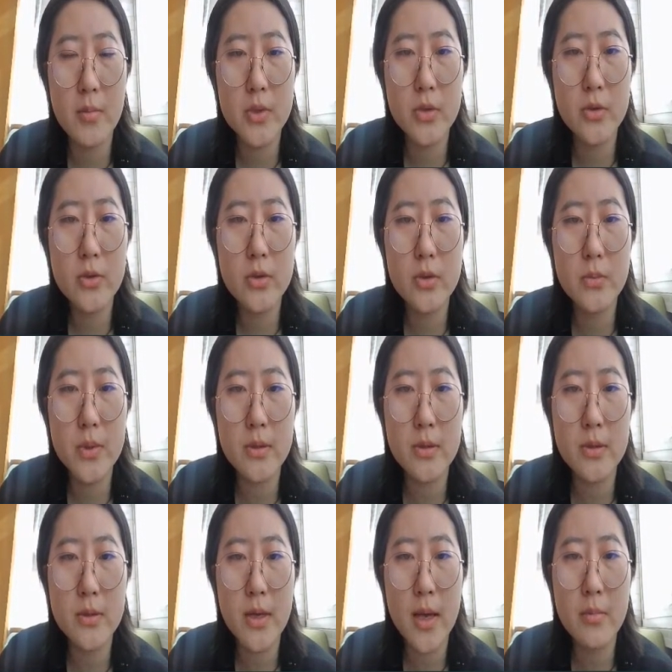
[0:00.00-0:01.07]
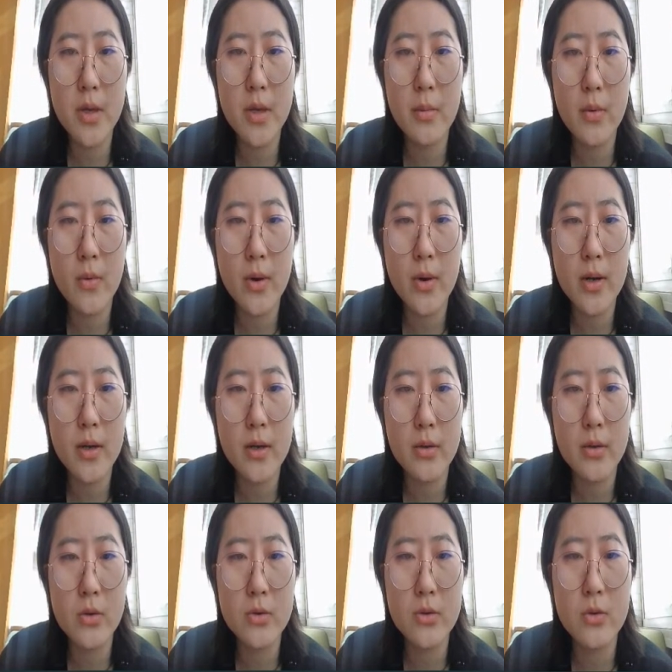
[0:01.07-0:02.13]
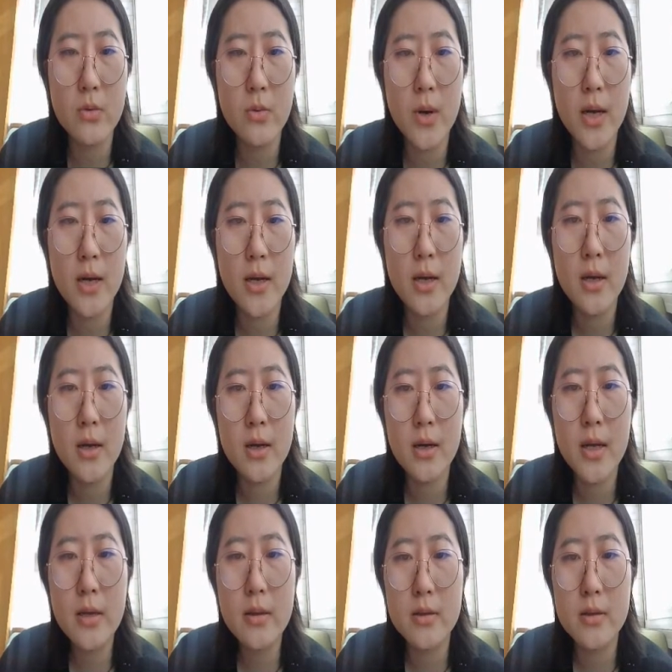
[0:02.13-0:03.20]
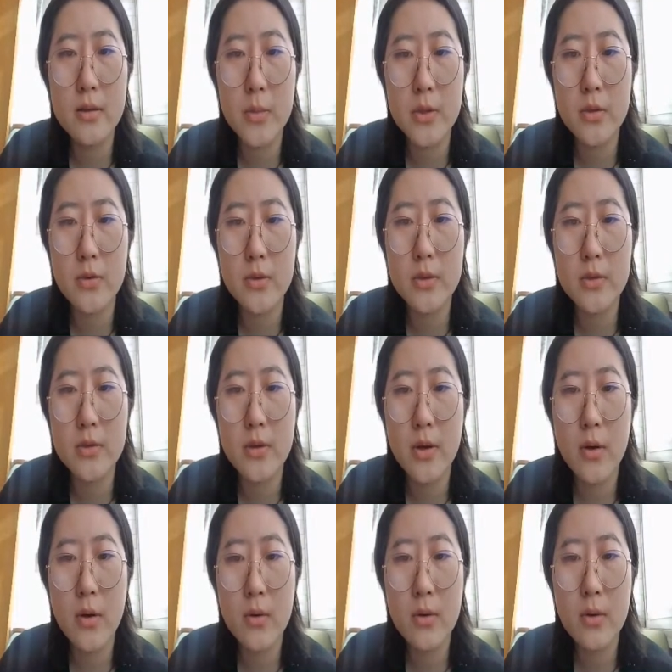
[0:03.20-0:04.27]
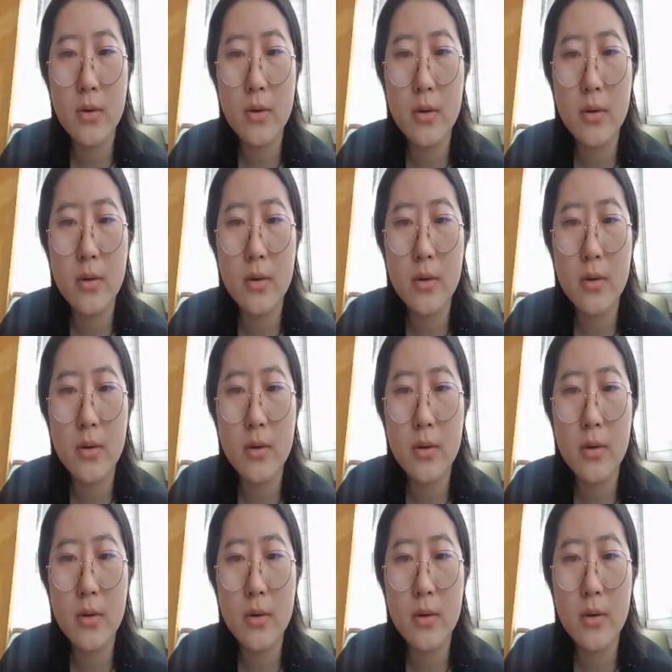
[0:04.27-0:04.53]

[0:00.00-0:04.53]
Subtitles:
A materials with the same name already in use. Do you want to link this materials? No.